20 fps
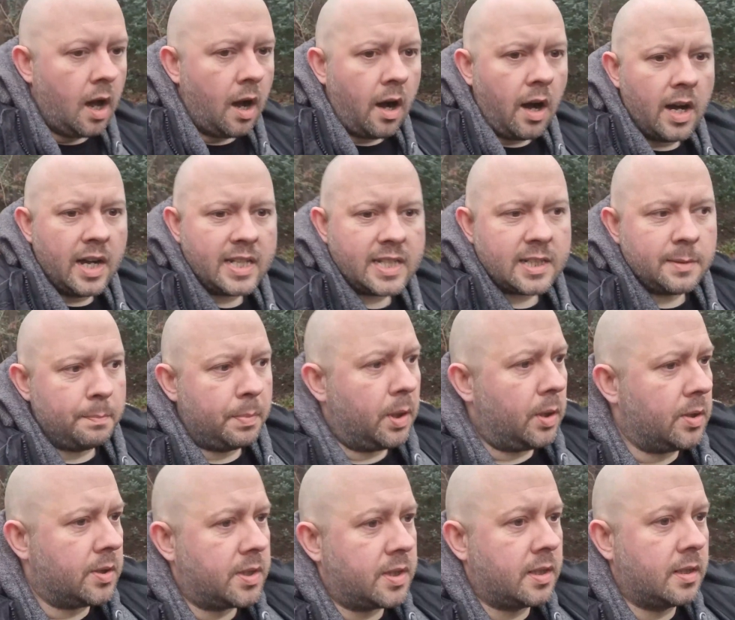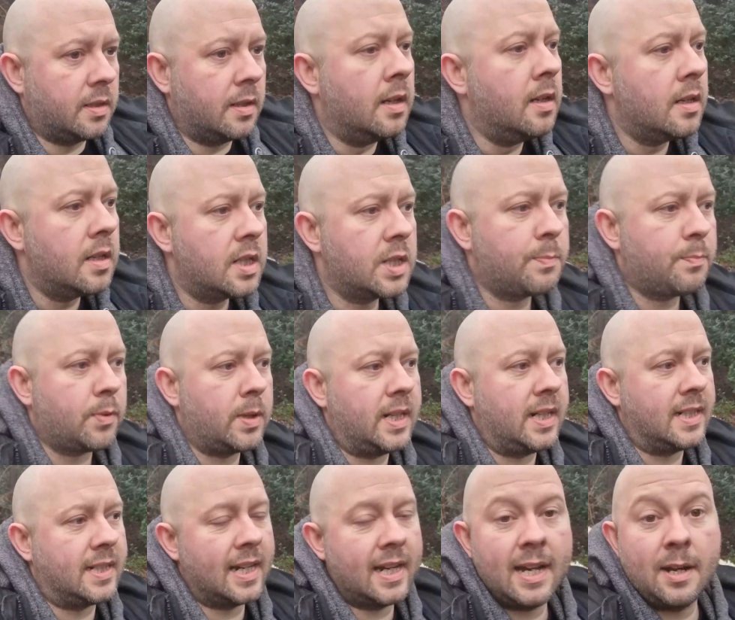isopods and
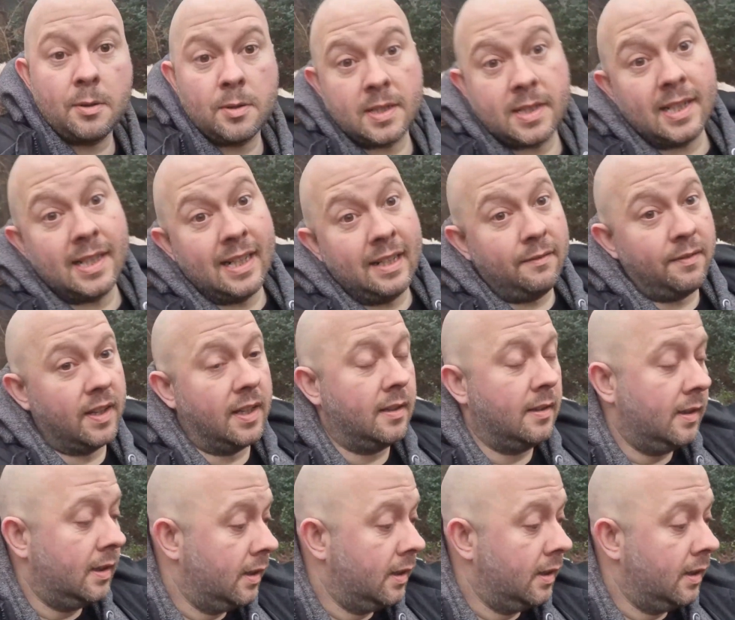springtails to live in.